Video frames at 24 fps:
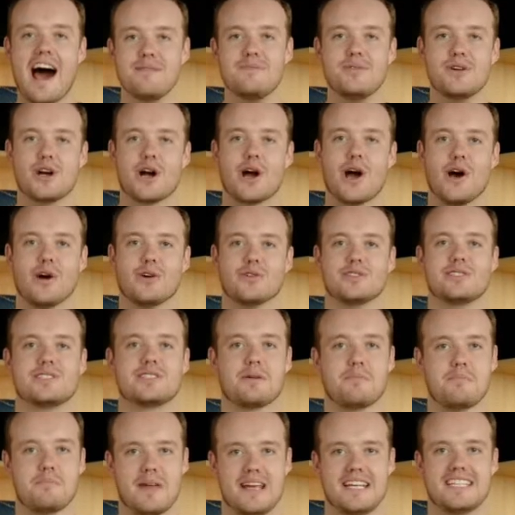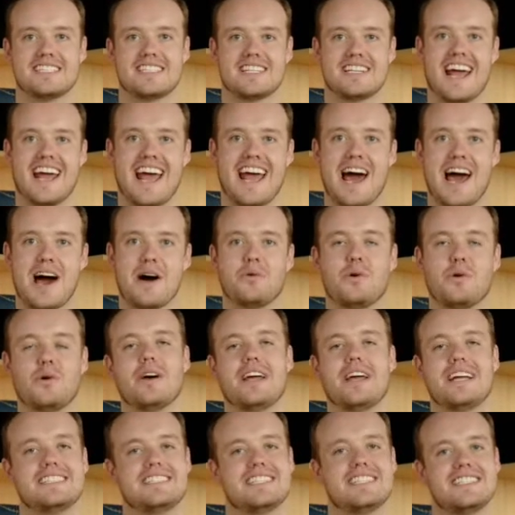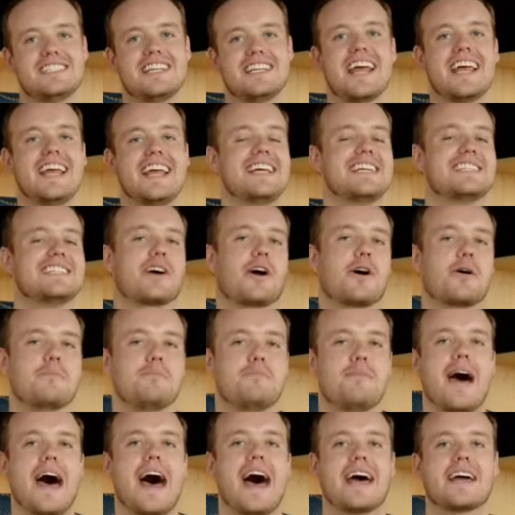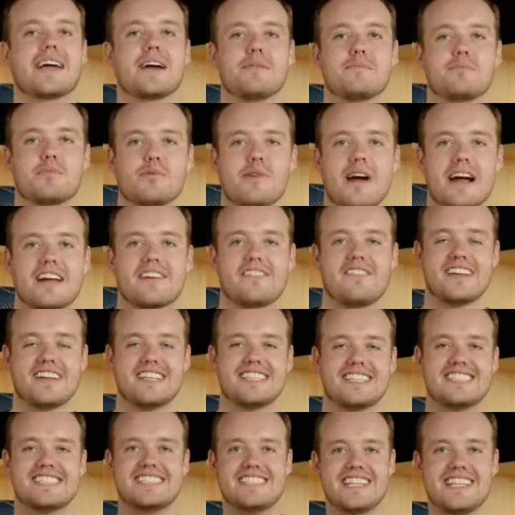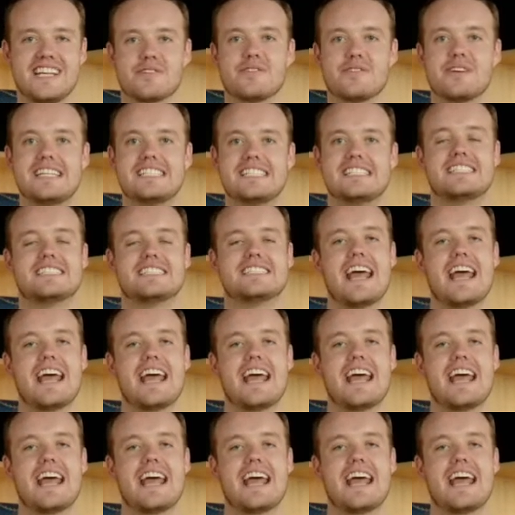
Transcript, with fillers: I'm your host, Mason Howell, and today is our Bag Breakfast series.